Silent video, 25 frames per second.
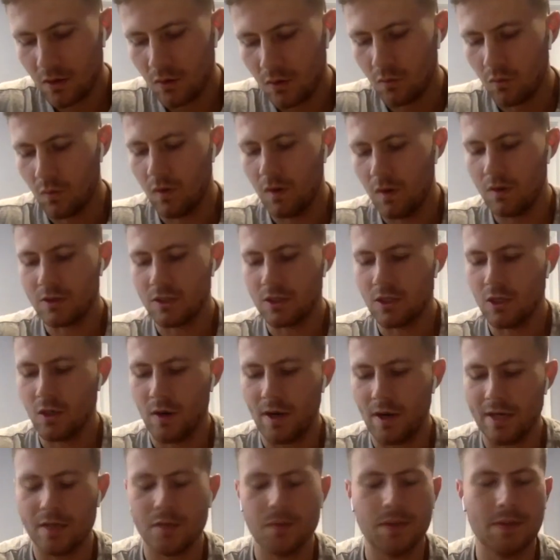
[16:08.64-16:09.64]
Well,
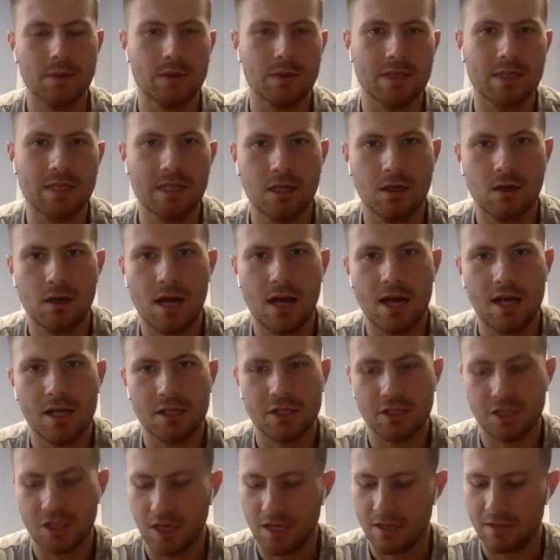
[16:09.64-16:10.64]
I agree with
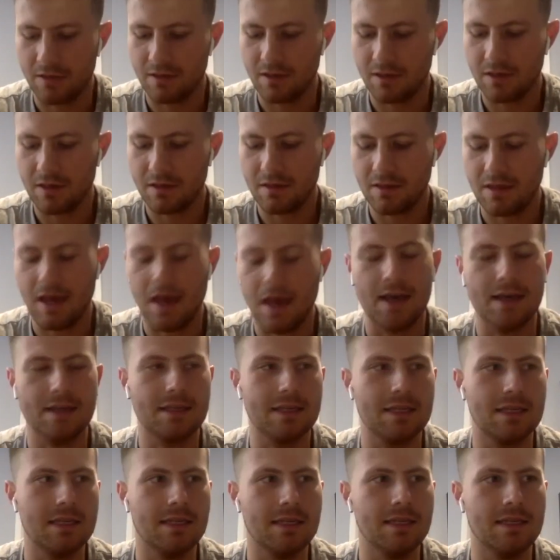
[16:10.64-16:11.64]
Kiarash. I think that
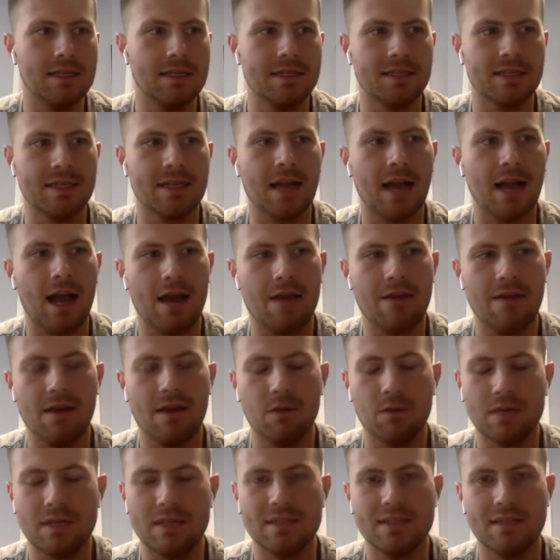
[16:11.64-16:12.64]
he is a guy that
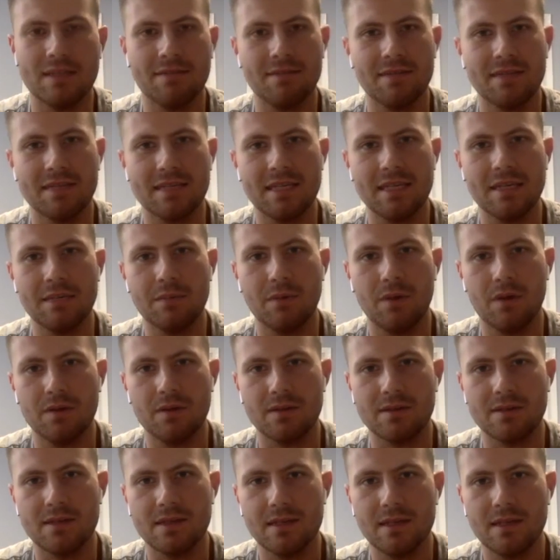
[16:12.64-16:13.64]
we can definitely keep on the
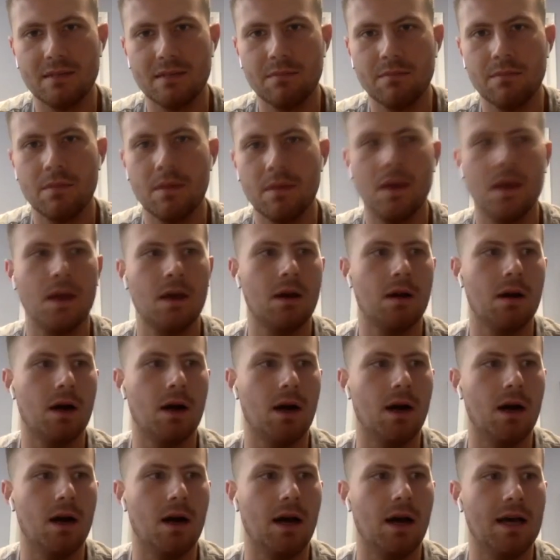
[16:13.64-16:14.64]
team
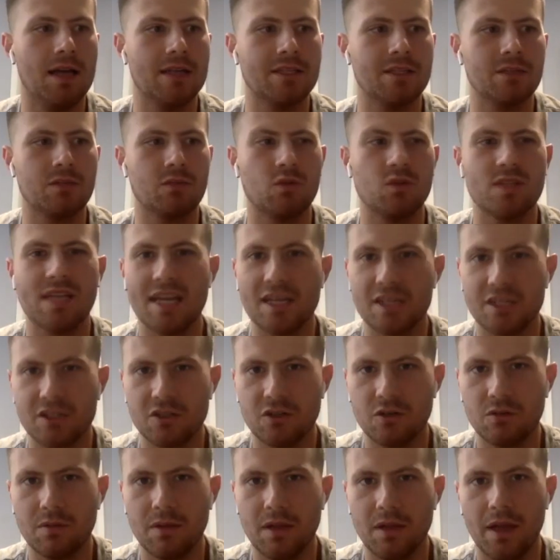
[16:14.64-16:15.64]
as a
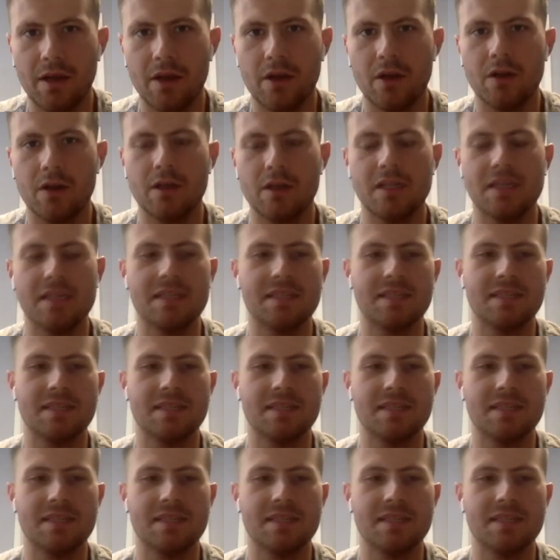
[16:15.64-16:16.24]
rotational player.